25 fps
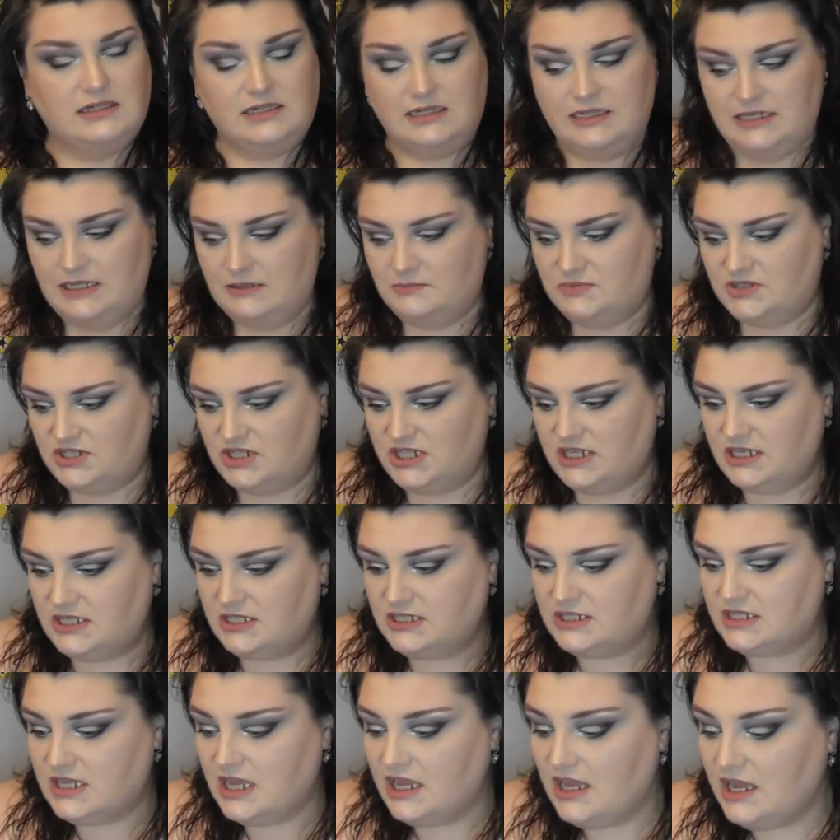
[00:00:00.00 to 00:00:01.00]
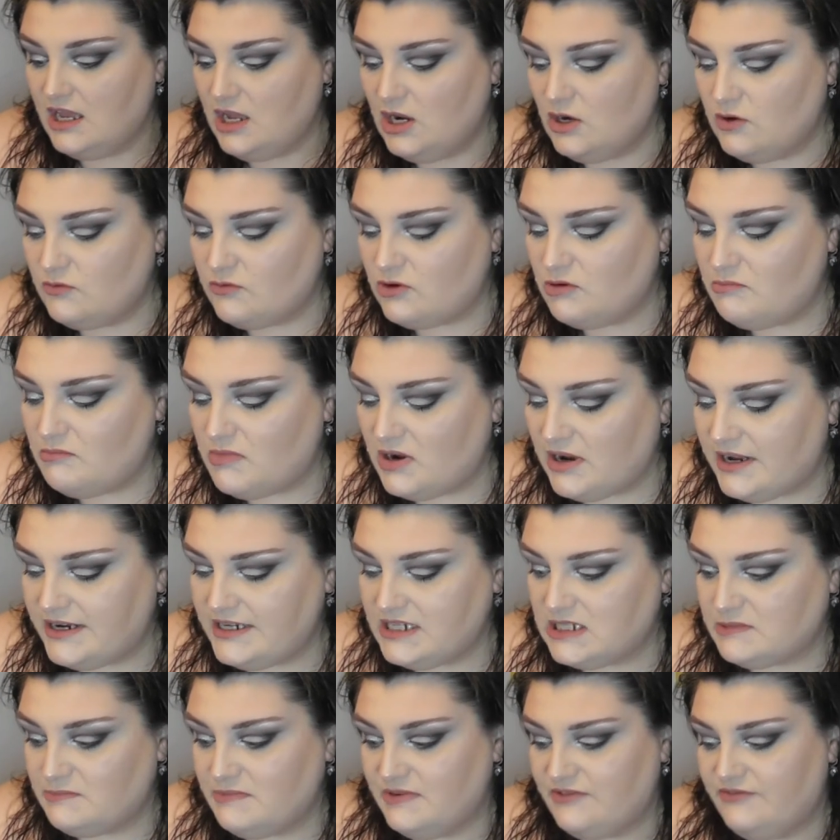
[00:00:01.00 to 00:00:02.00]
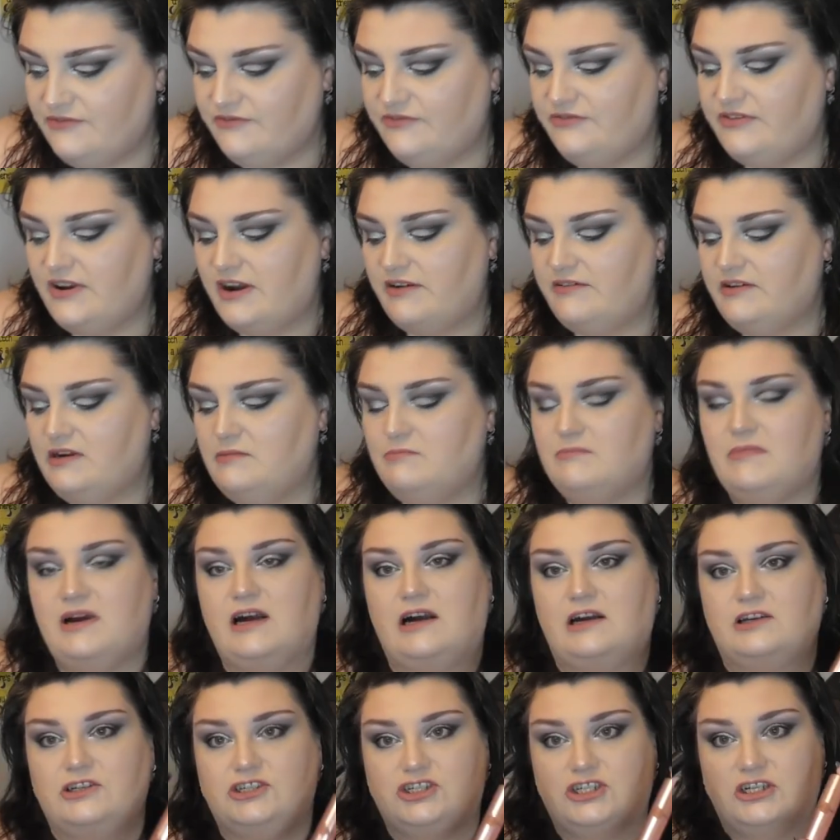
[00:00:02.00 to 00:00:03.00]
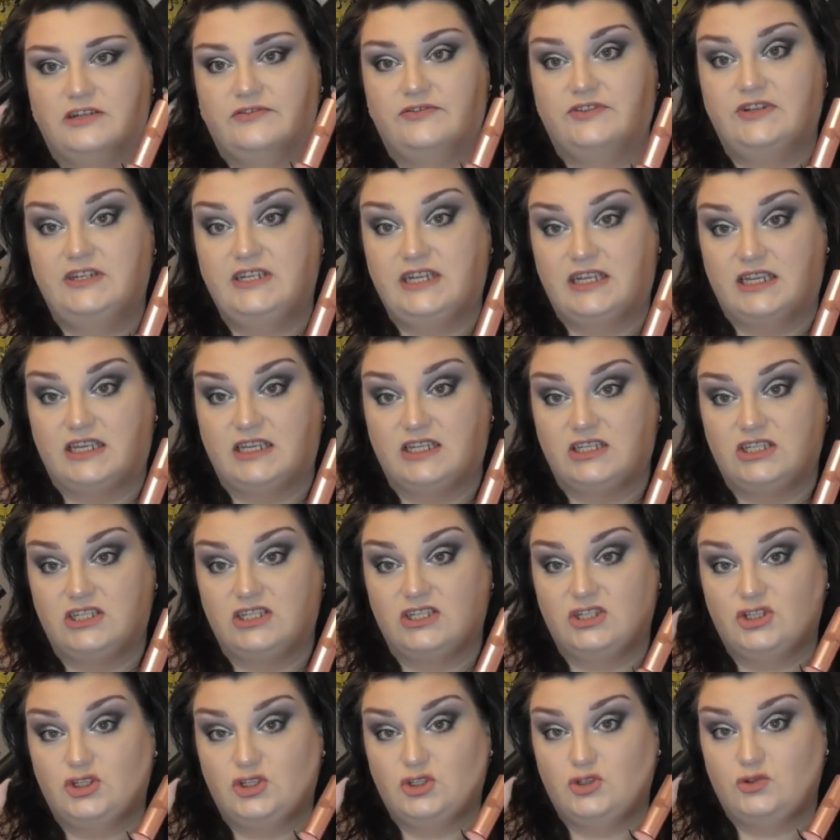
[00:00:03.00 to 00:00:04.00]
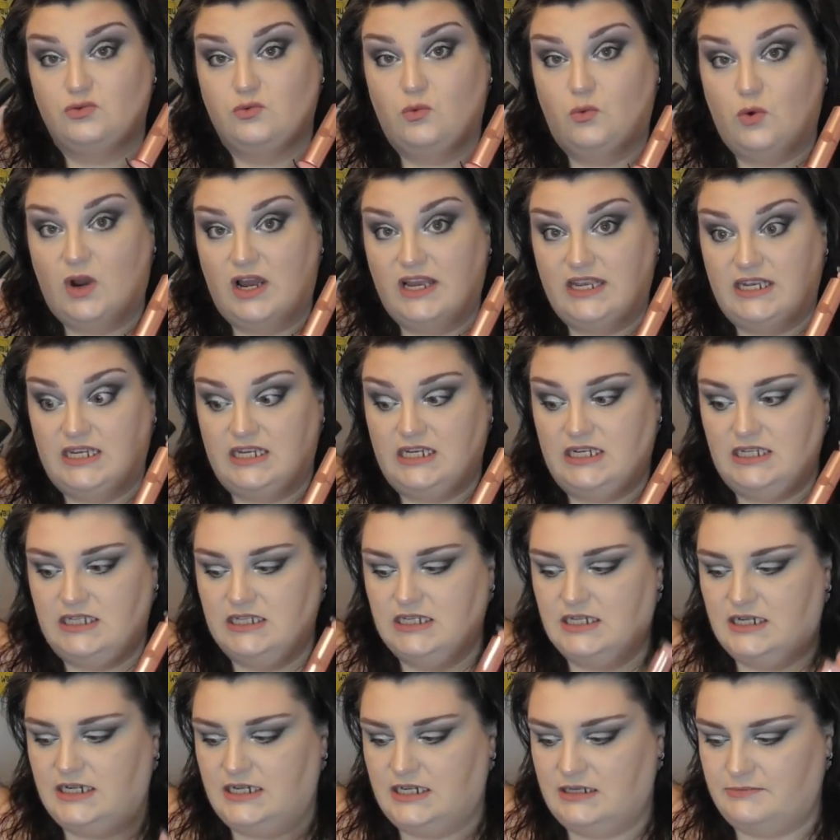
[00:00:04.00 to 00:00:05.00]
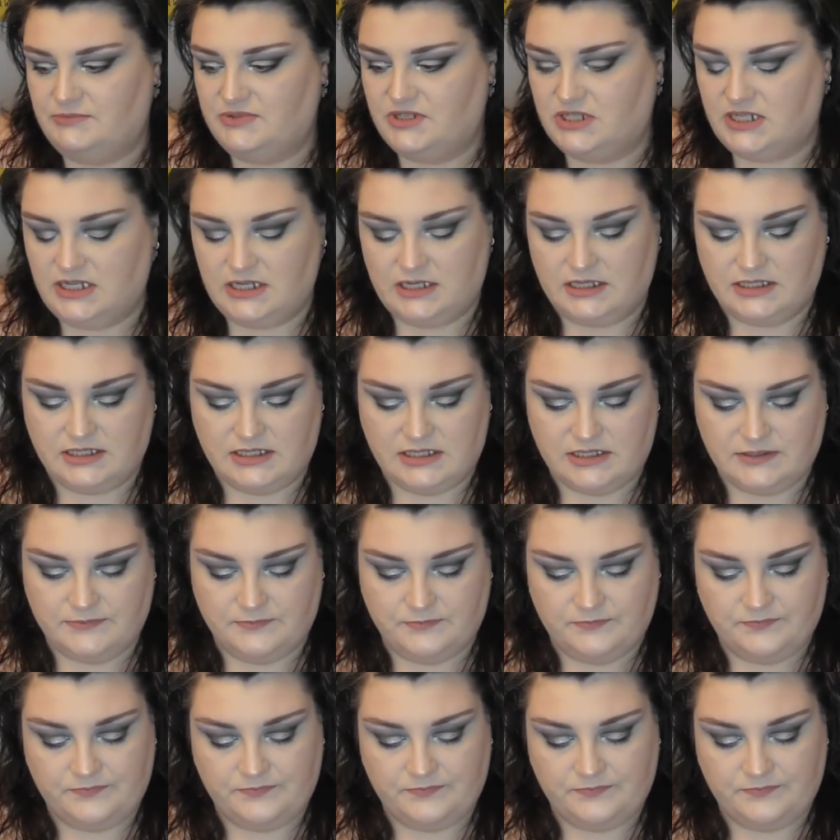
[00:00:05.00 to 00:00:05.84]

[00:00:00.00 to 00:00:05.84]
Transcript: lipsticks reminds me very much of the NYX Suede lipsticks.